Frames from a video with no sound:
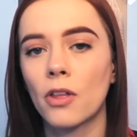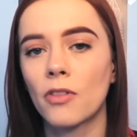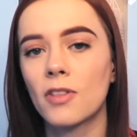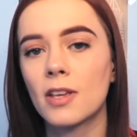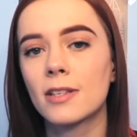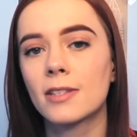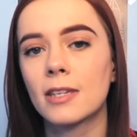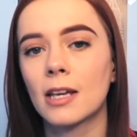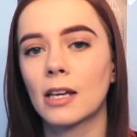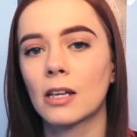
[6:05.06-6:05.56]
that
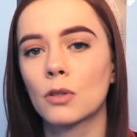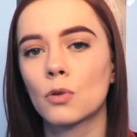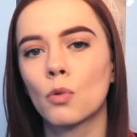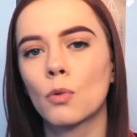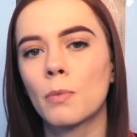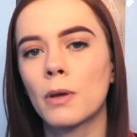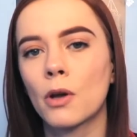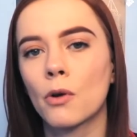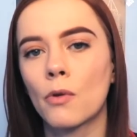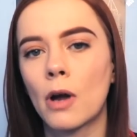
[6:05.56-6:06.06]
these tickets
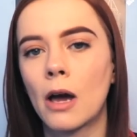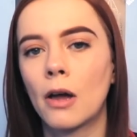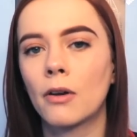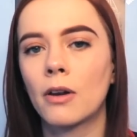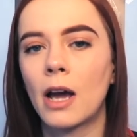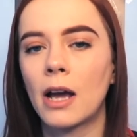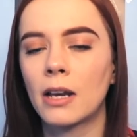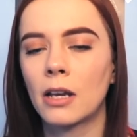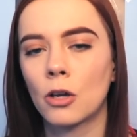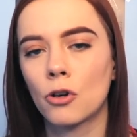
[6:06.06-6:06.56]
would be
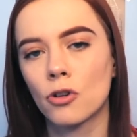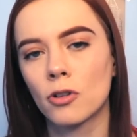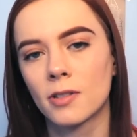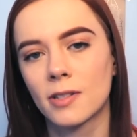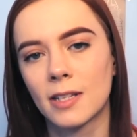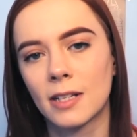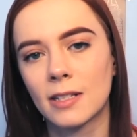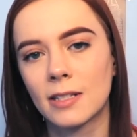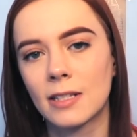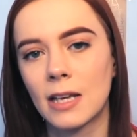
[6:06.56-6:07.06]
around
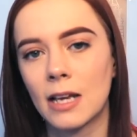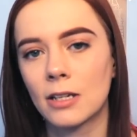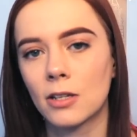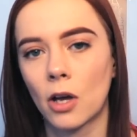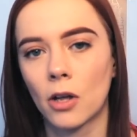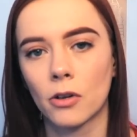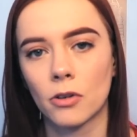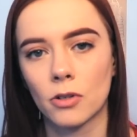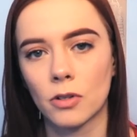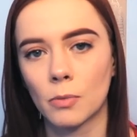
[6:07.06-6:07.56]

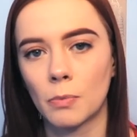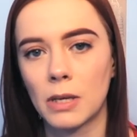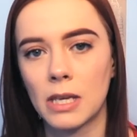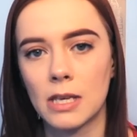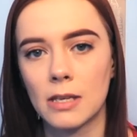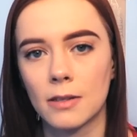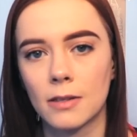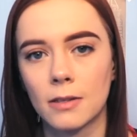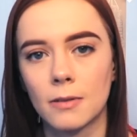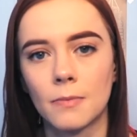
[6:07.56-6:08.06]
$968 a
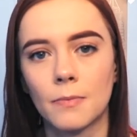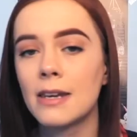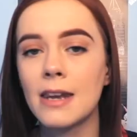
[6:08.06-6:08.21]
piece.